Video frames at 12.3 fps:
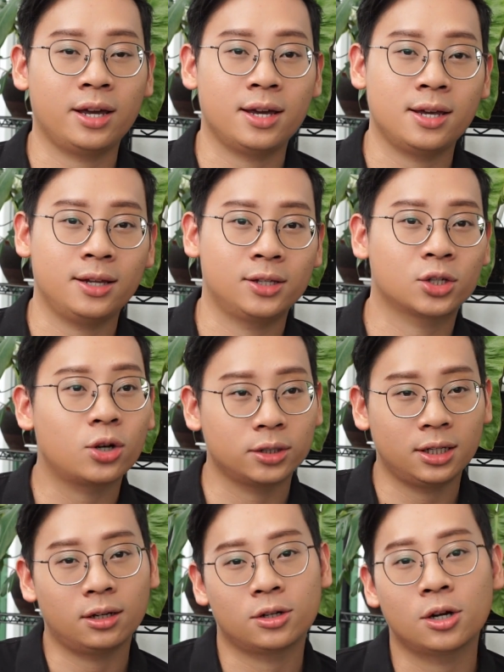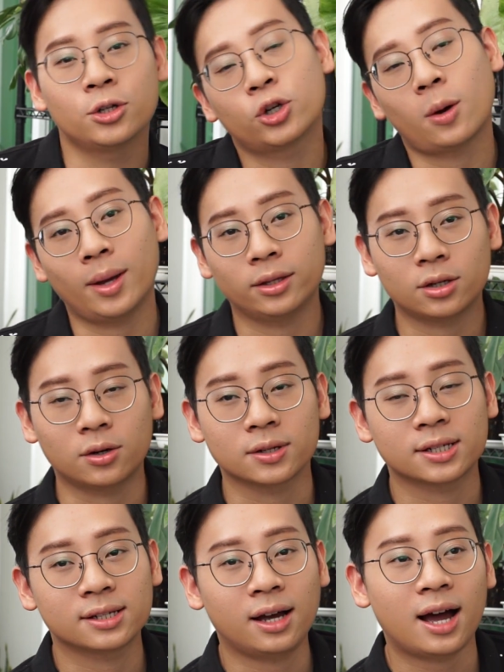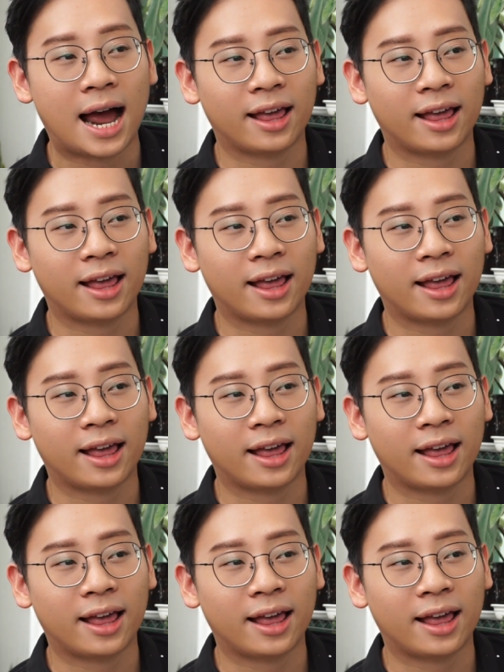is Cotyledon tomentosa.